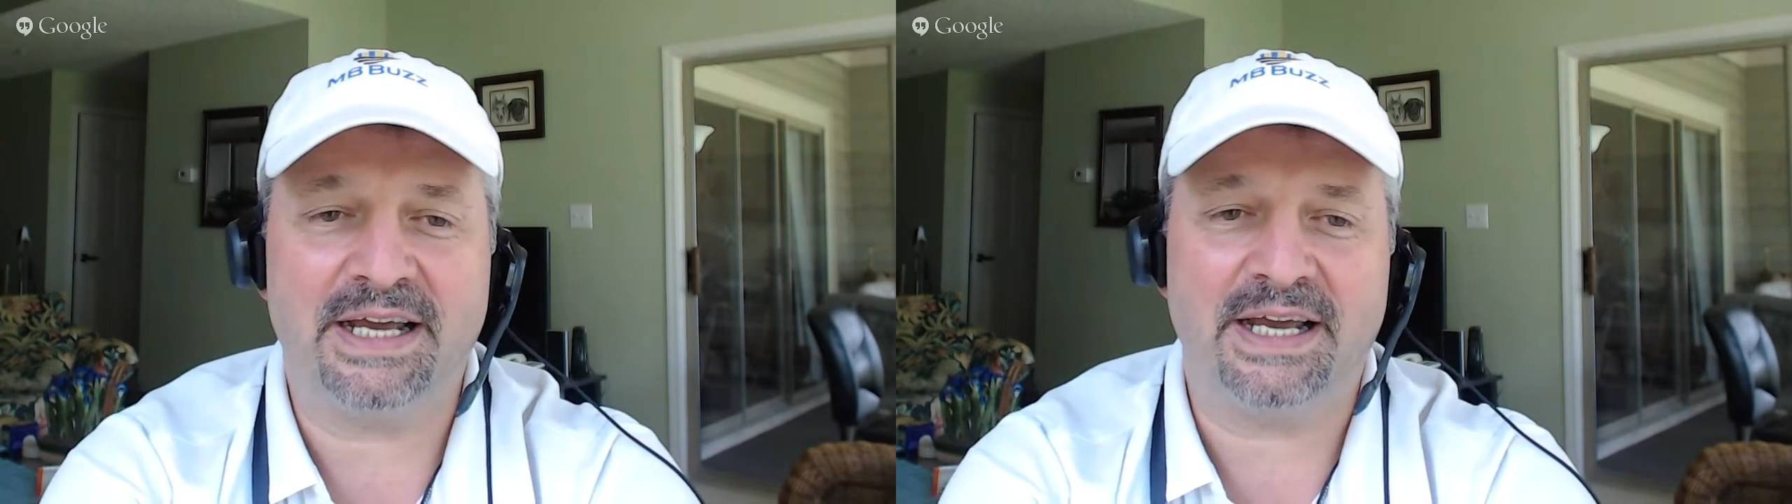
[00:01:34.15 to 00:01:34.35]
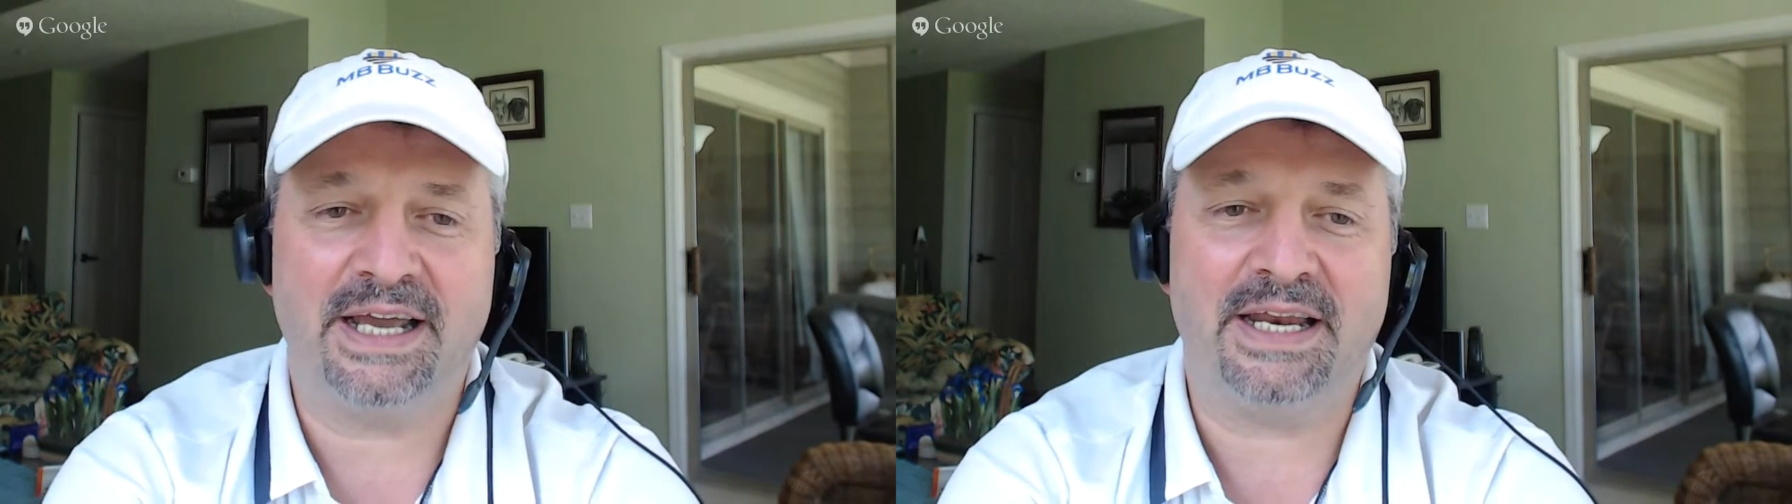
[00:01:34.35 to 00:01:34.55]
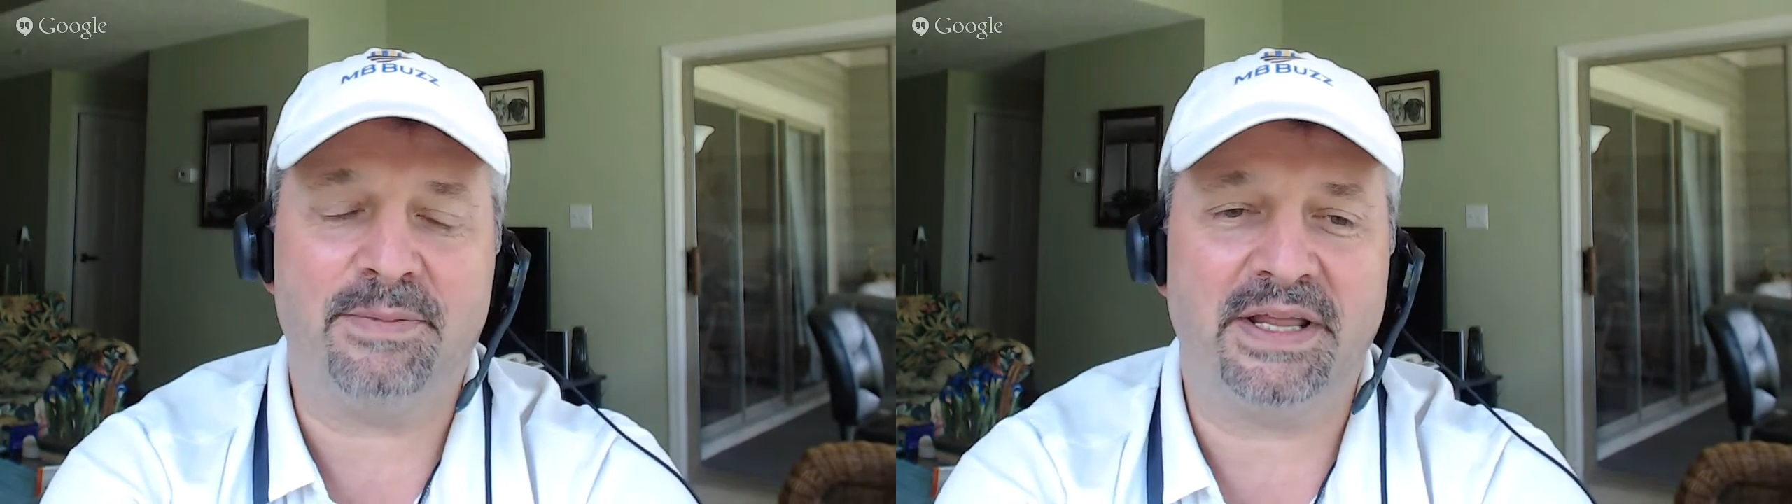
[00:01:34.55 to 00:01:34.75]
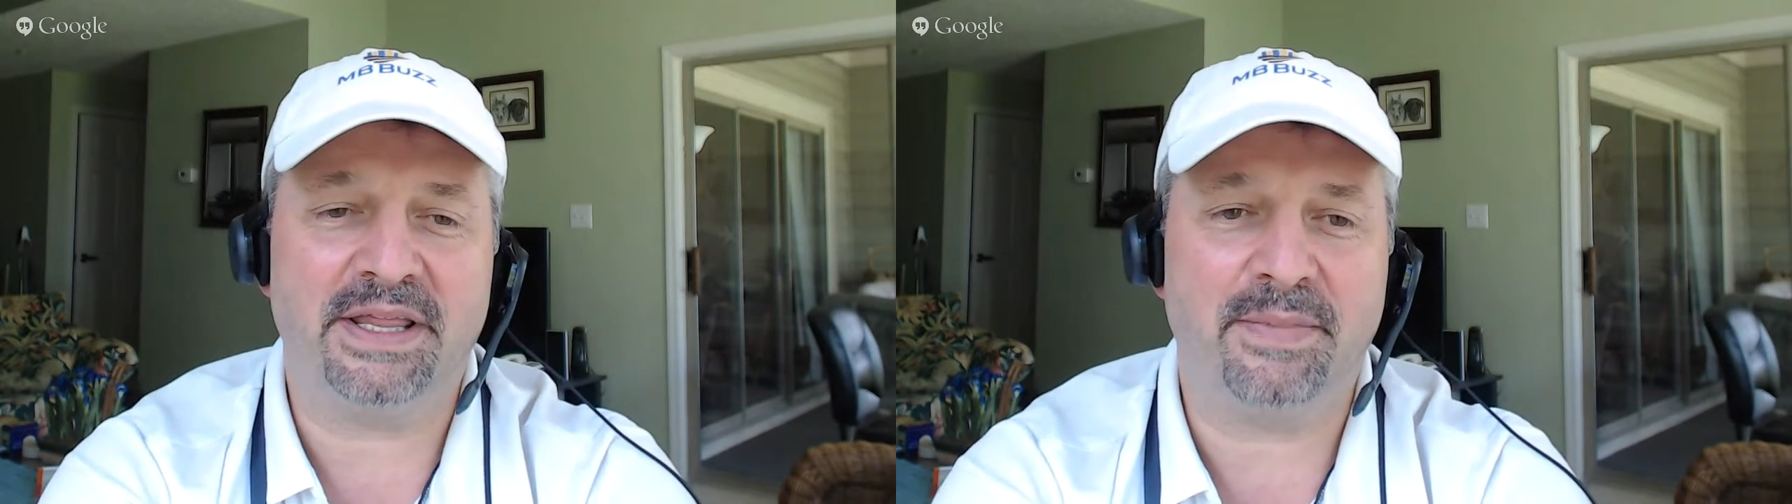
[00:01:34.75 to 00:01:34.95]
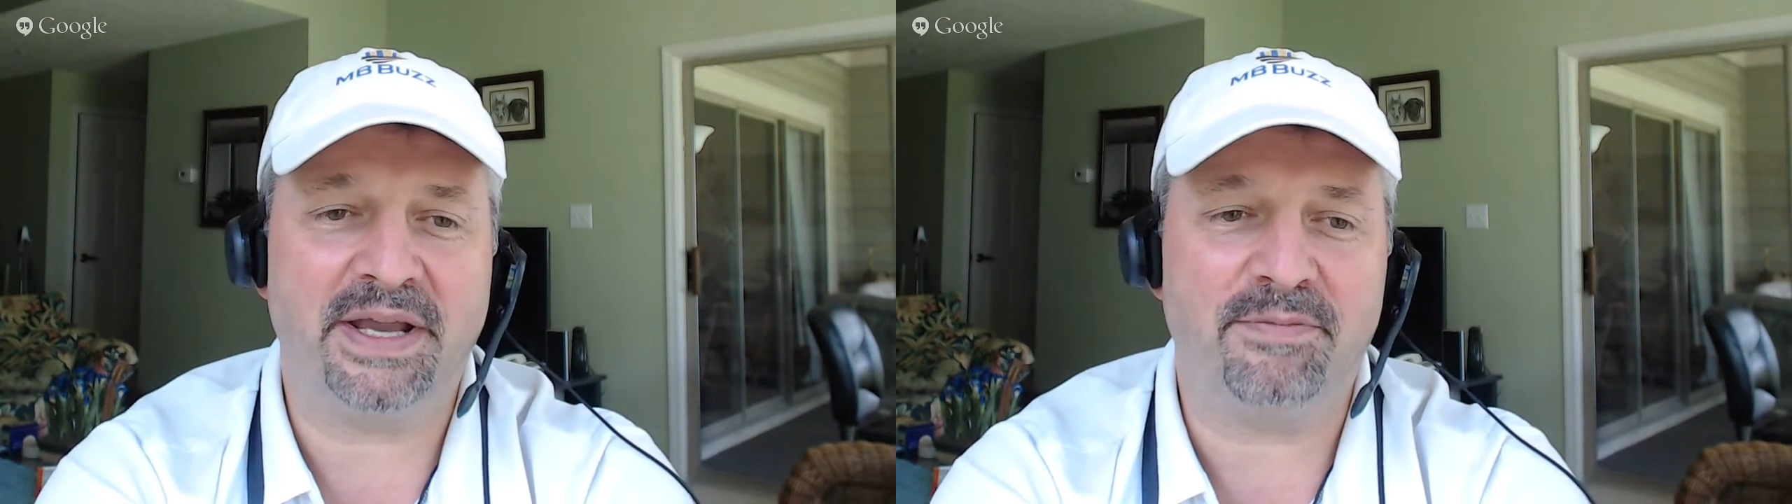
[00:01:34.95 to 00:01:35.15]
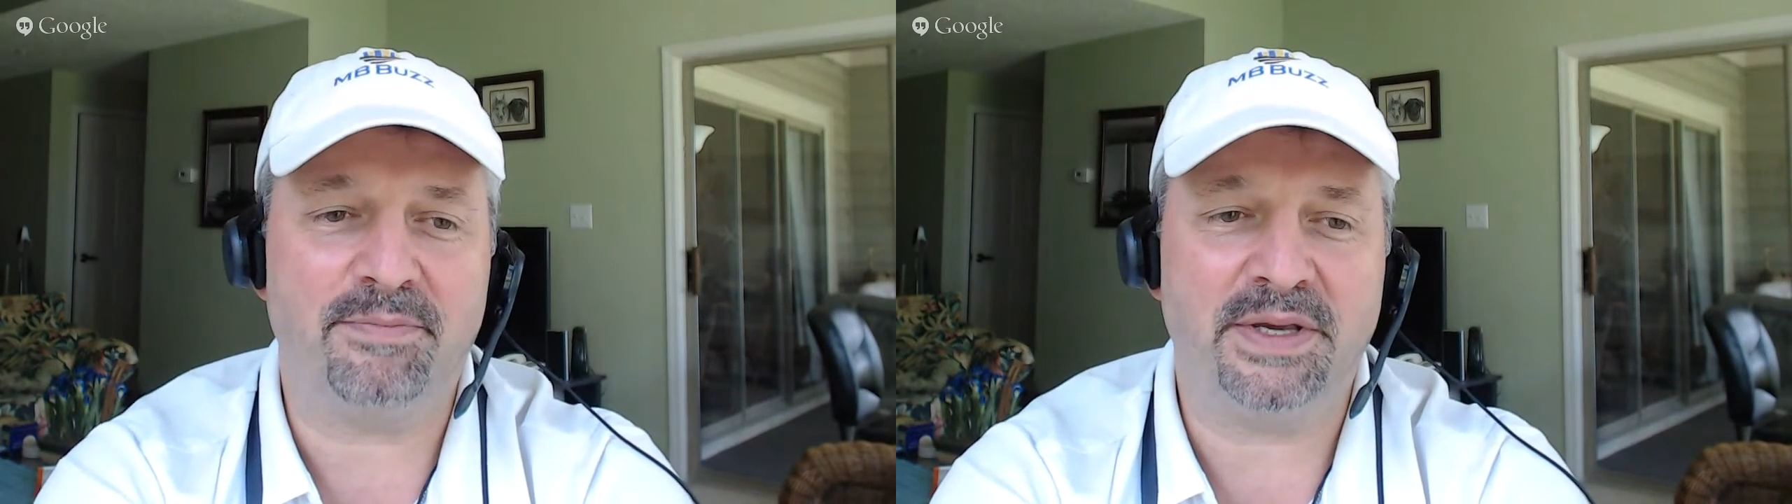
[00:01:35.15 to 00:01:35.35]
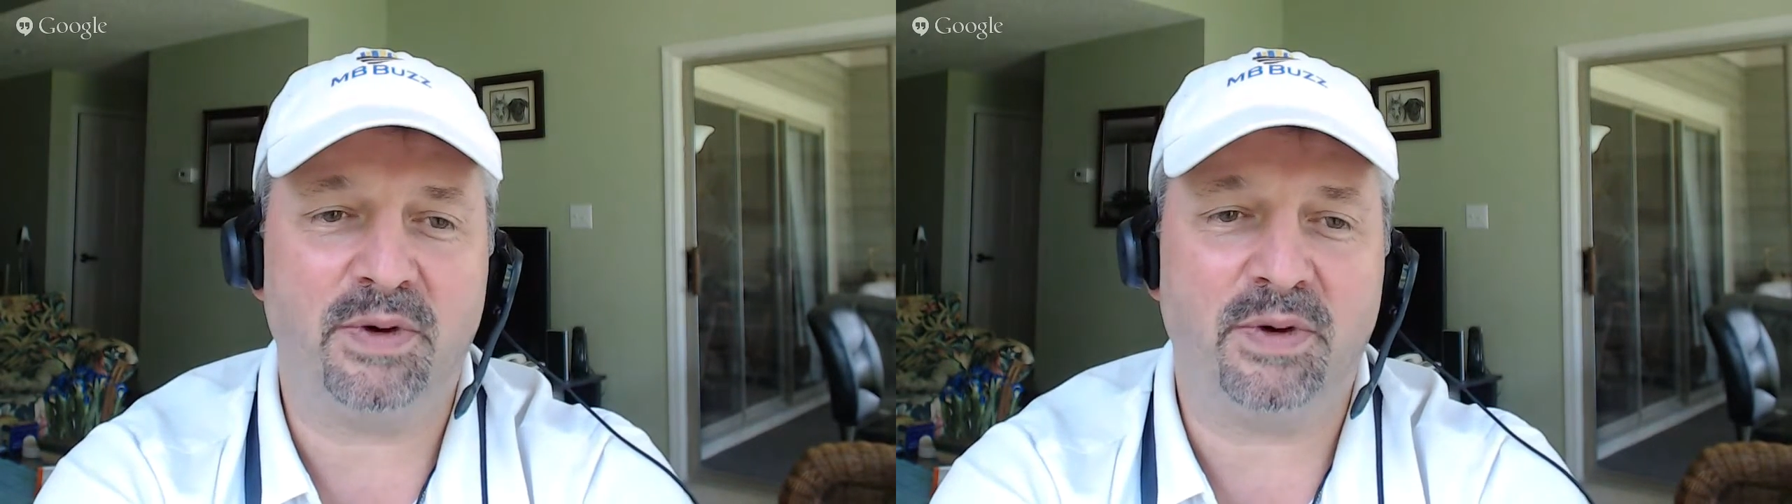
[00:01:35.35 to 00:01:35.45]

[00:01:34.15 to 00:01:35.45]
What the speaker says: anybody that may be